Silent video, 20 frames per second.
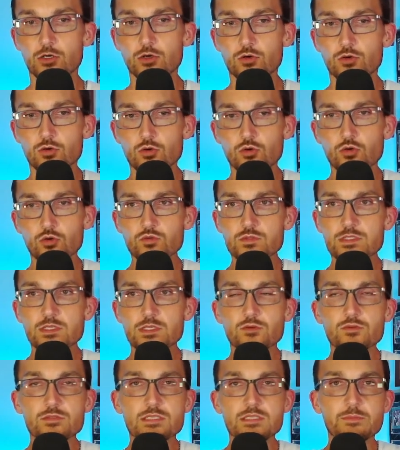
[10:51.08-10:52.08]
who's
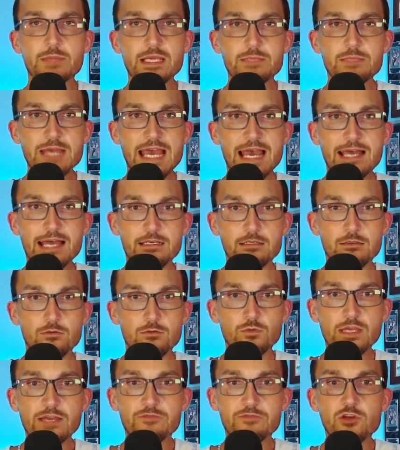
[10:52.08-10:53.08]
the big bad?
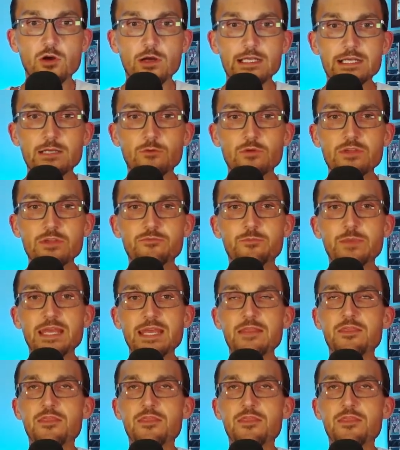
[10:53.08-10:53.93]
We have no idea. We've been